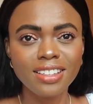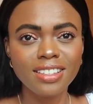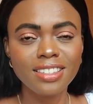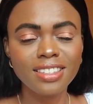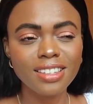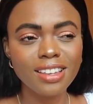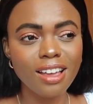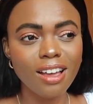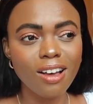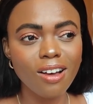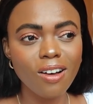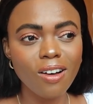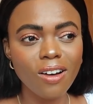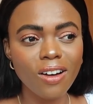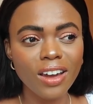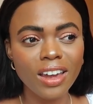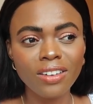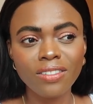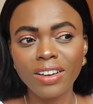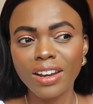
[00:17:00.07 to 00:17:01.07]

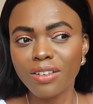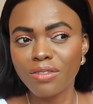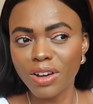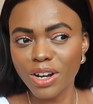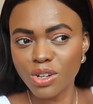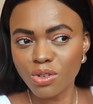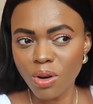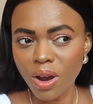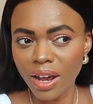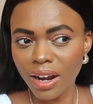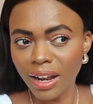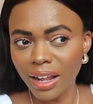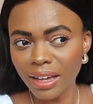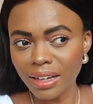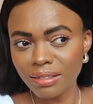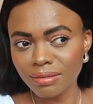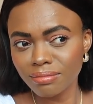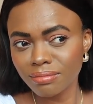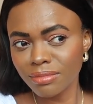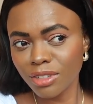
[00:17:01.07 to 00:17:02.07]
so even if i try
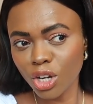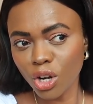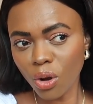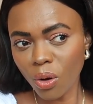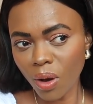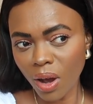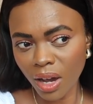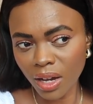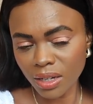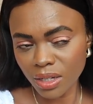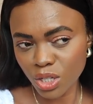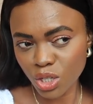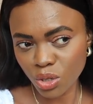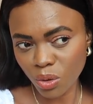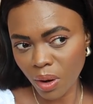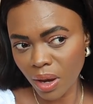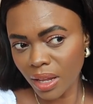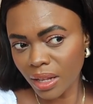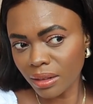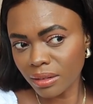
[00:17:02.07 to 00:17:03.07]
like you know i
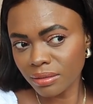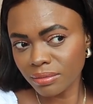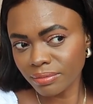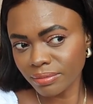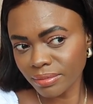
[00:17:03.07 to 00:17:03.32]
straightened